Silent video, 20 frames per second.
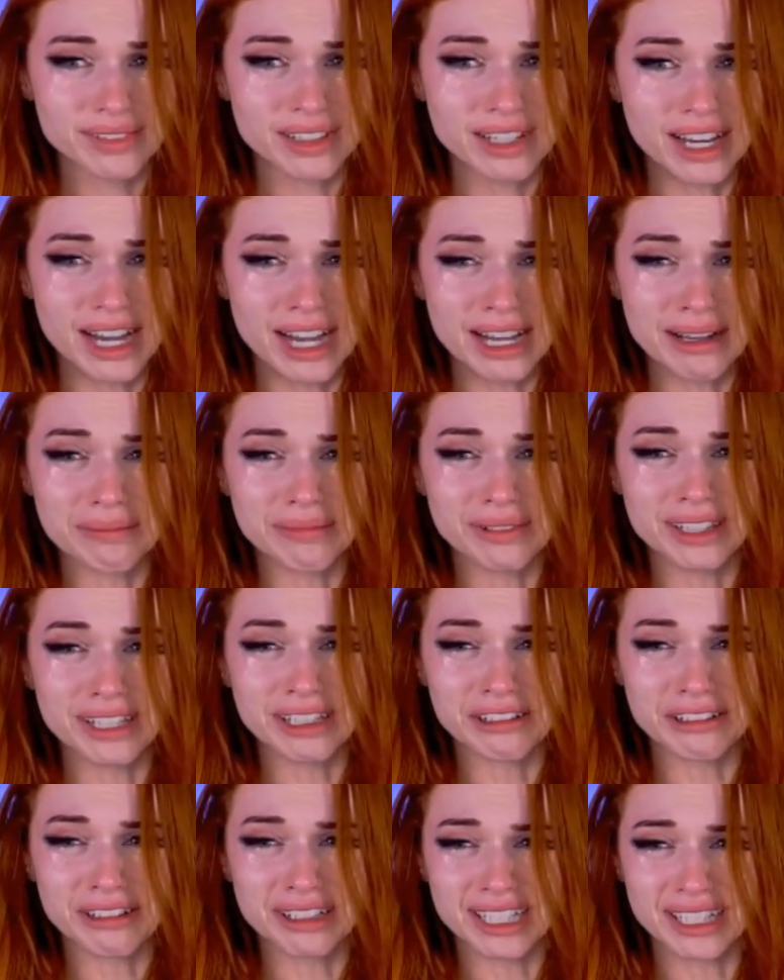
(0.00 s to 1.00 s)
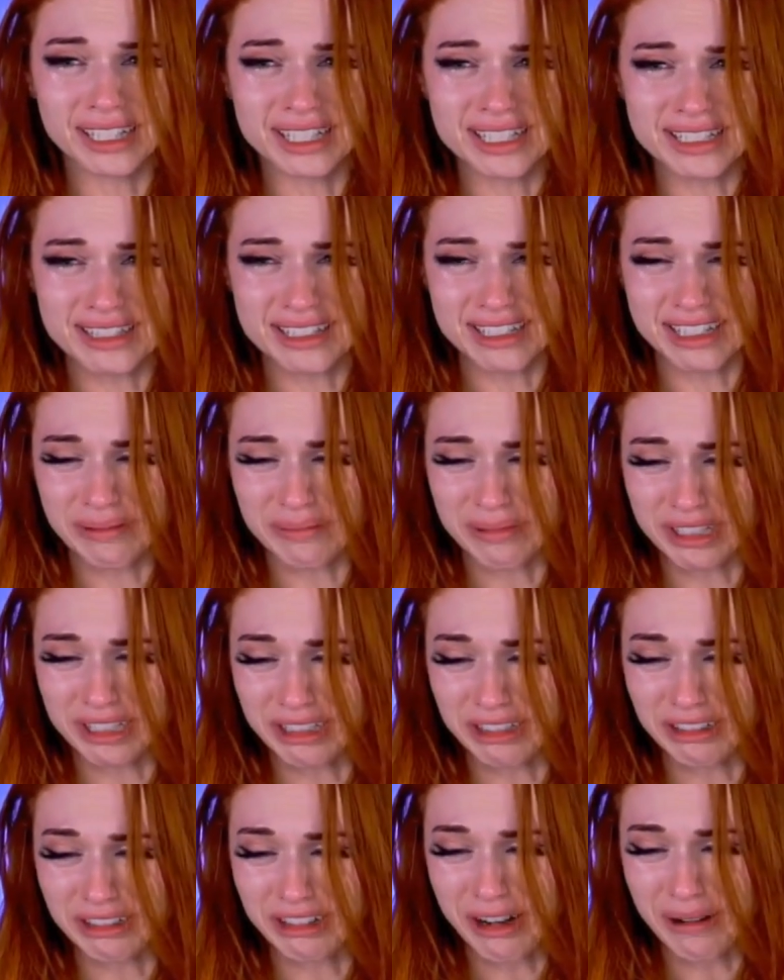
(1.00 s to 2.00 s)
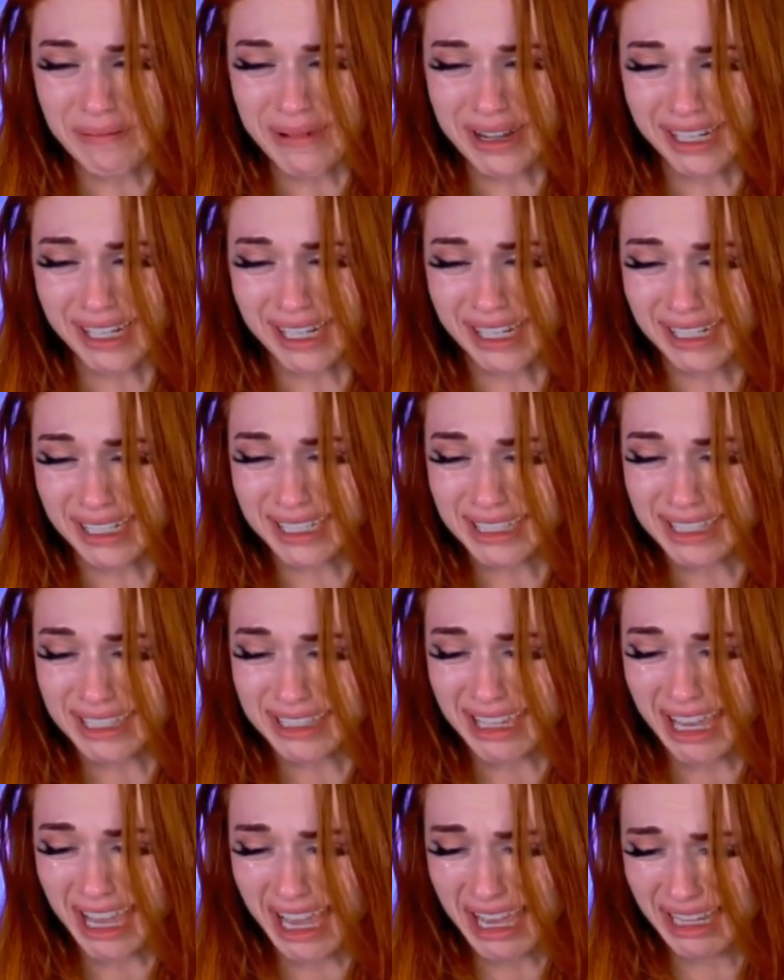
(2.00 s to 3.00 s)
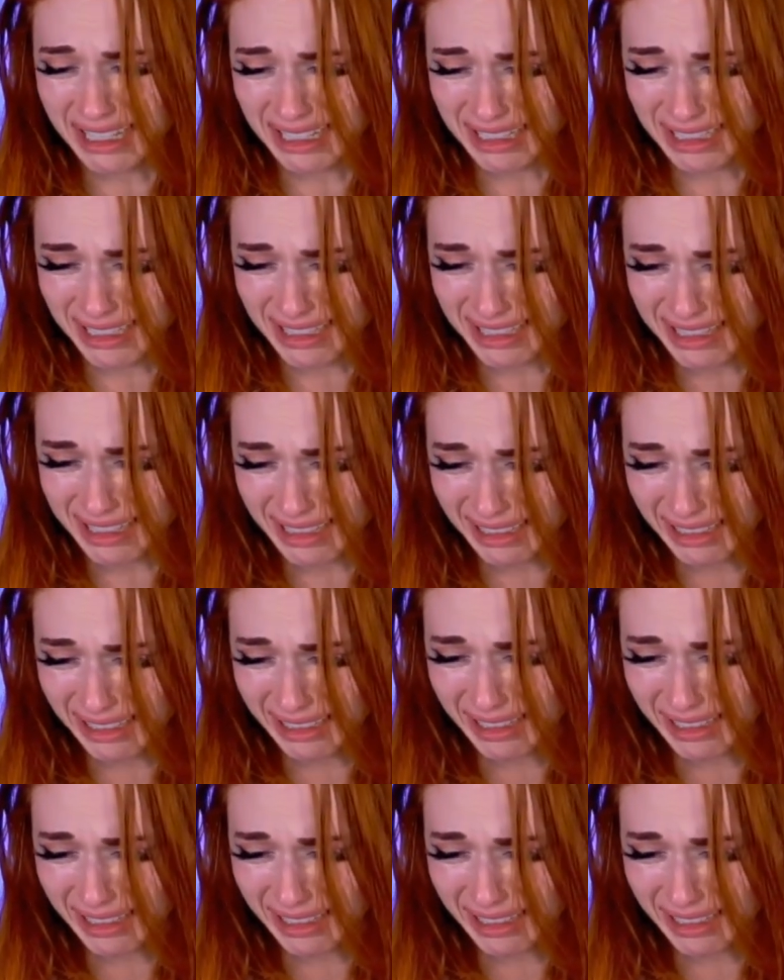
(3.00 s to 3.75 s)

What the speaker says: I'm literally listening, but you're not making any sense.